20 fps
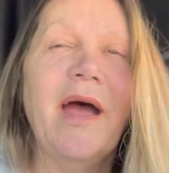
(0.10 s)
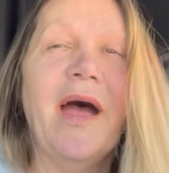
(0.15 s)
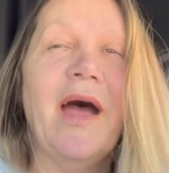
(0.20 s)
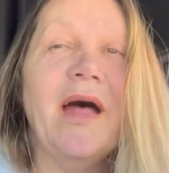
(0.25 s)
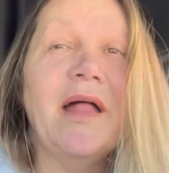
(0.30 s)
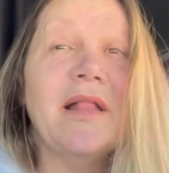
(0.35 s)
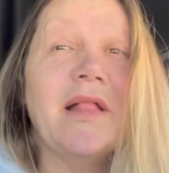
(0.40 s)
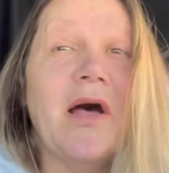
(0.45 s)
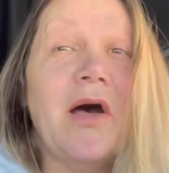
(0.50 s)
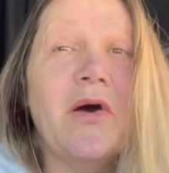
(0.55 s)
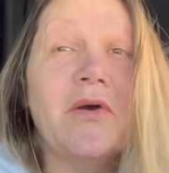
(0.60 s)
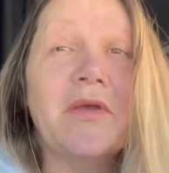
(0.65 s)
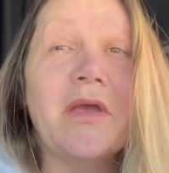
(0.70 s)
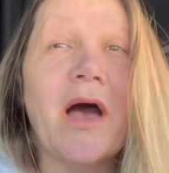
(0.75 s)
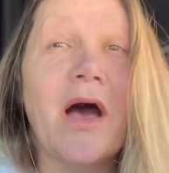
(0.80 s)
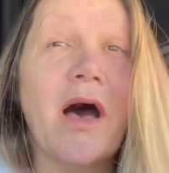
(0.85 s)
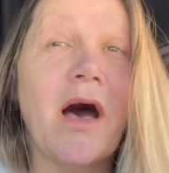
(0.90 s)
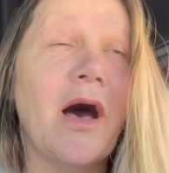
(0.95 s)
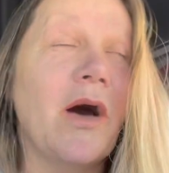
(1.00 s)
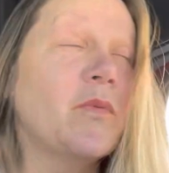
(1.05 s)
Hello,
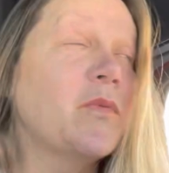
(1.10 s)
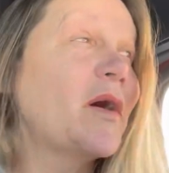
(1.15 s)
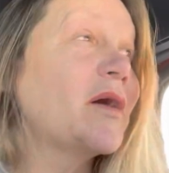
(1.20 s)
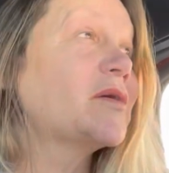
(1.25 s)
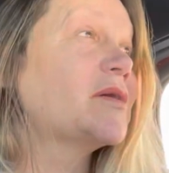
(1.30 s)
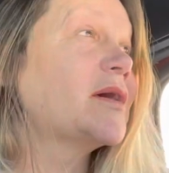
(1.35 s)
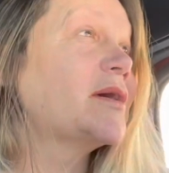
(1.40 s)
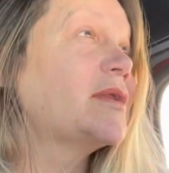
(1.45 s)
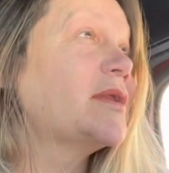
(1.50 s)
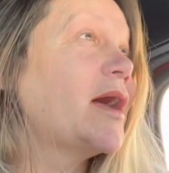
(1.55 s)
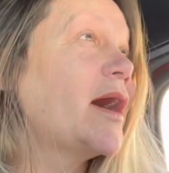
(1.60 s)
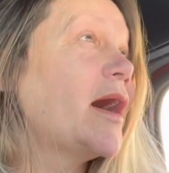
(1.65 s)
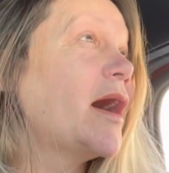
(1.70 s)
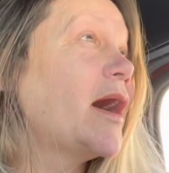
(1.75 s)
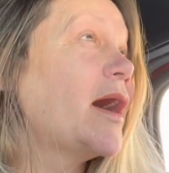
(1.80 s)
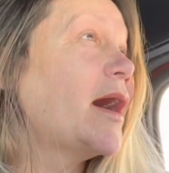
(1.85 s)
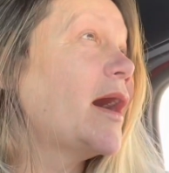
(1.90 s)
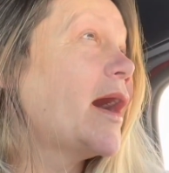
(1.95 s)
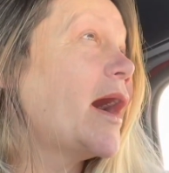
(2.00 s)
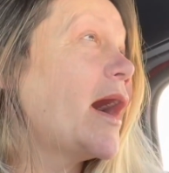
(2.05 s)
y'all. Welcome
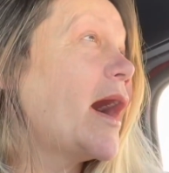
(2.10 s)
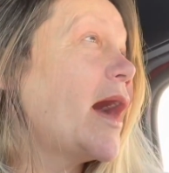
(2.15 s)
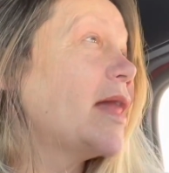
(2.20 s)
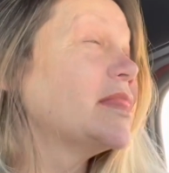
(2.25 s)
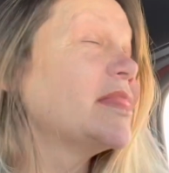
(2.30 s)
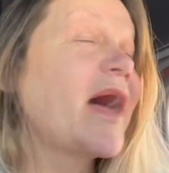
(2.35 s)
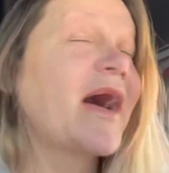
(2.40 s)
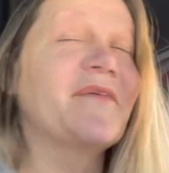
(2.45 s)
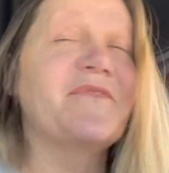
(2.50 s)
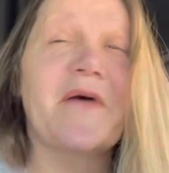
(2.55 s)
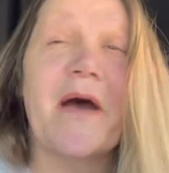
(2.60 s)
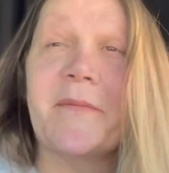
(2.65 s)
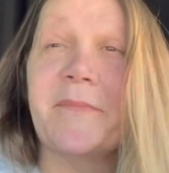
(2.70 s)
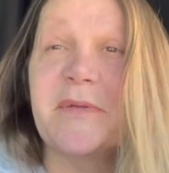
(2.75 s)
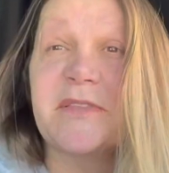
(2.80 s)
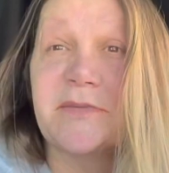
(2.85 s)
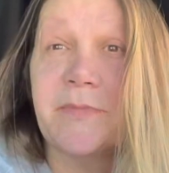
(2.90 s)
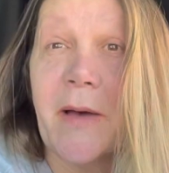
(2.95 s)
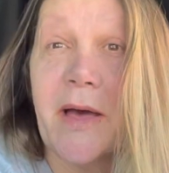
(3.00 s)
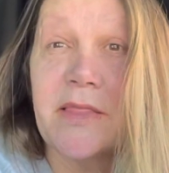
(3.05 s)
to Life
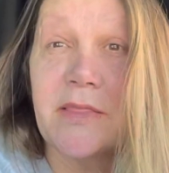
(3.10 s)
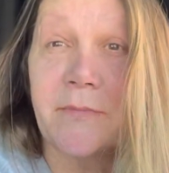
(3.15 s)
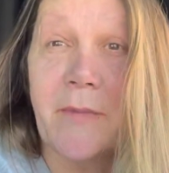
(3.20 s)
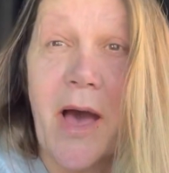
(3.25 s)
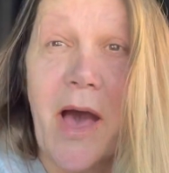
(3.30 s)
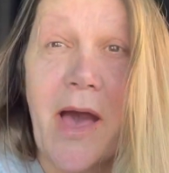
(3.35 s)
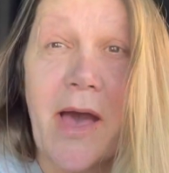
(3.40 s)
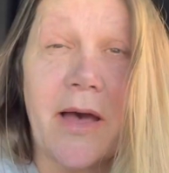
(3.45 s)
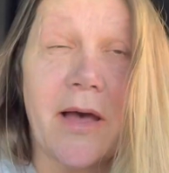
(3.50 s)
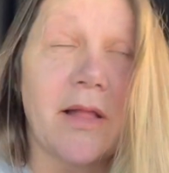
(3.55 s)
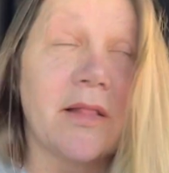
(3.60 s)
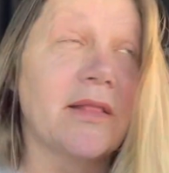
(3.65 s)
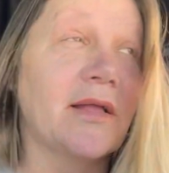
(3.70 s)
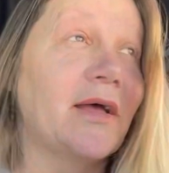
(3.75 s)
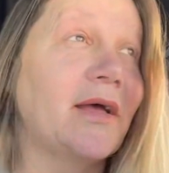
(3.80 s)
Happens by the Mile,